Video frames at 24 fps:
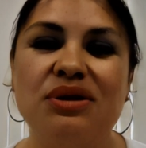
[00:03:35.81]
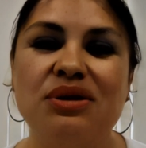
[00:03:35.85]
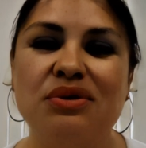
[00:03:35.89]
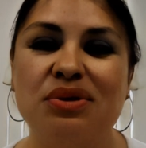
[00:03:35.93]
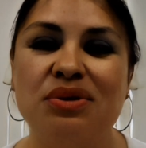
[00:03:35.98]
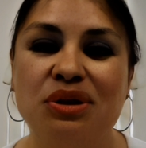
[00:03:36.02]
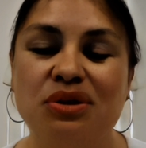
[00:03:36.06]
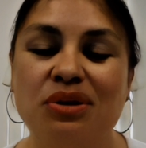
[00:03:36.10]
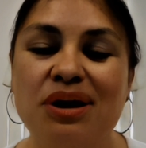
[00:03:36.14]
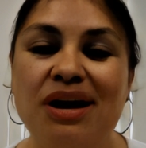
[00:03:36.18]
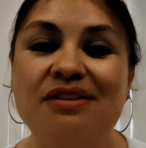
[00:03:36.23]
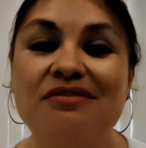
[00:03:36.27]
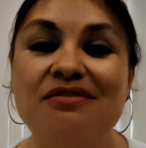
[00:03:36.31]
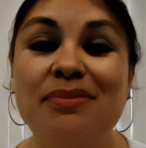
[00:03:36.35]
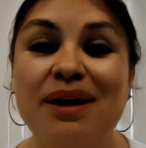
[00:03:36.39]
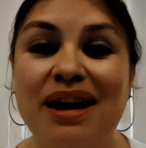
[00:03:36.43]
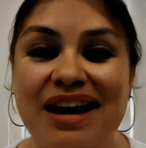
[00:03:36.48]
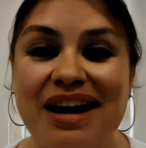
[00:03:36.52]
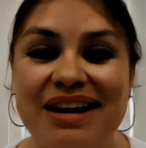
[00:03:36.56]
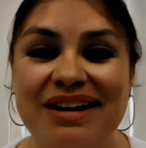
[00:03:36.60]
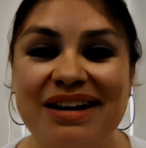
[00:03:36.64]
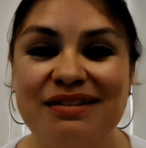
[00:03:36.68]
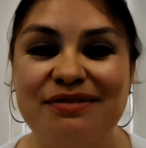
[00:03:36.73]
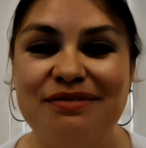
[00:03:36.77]
When you have
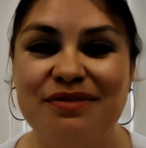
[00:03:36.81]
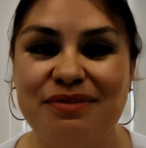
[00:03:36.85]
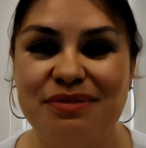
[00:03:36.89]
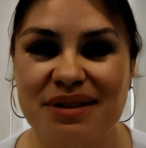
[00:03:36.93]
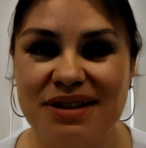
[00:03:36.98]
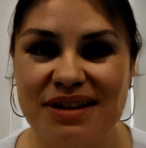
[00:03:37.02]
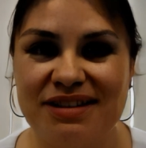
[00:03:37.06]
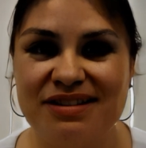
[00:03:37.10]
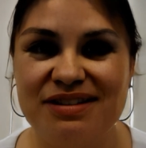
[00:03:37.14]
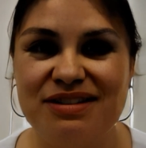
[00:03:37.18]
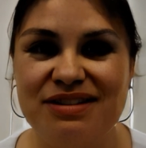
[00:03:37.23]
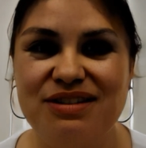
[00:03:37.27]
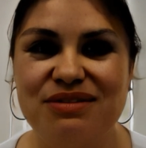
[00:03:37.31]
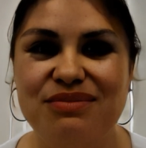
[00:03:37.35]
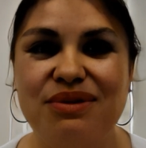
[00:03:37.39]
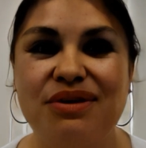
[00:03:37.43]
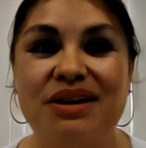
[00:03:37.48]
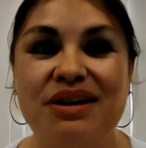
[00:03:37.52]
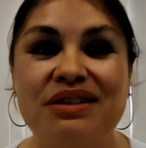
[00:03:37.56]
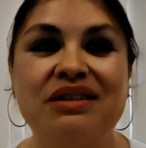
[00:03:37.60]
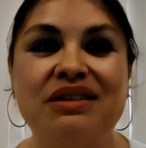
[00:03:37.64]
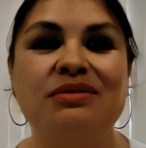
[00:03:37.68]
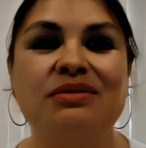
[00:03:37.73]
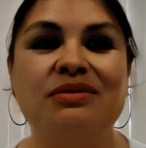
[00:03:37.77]
buy-in from the customer
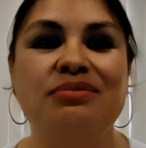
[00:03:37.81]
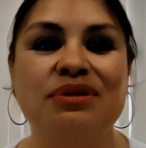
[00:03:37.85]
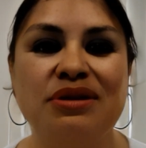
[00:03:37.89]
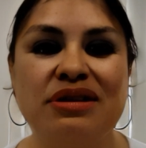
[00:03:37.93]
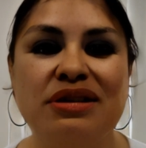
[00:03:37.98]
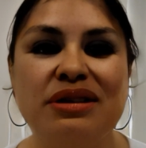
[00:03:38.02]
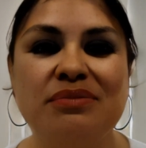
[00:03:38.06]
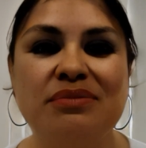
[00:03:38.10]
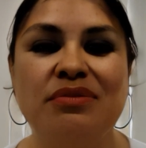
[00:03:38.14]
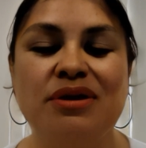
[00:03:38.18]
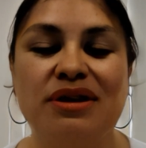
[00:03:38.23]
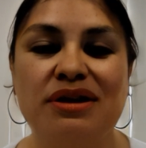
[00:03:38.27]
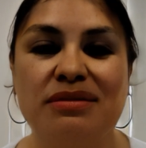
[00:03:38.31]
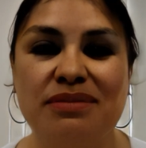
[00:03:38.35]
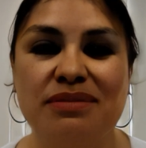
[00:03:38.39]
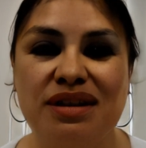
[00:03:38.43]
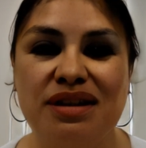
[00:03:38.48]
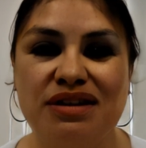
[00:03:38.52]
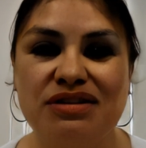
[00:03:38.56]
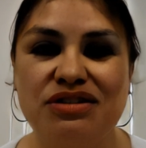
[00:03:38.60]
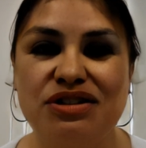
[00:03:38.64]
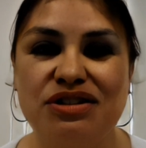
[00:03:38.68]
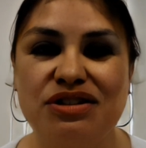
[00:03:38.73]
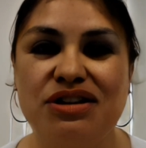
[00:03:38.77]
and they really want to
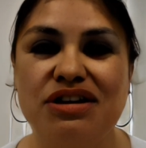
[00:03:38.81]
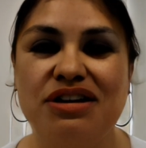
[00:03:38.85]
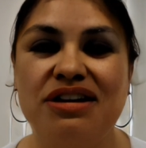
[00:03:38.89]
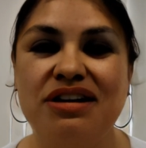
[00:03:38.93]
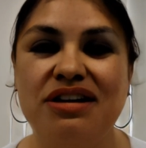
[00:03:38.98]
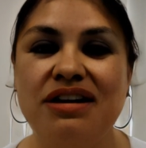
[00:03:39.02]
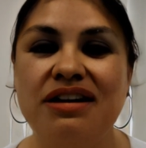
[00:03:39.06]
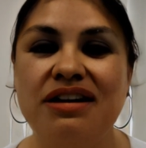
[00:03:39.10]
make sure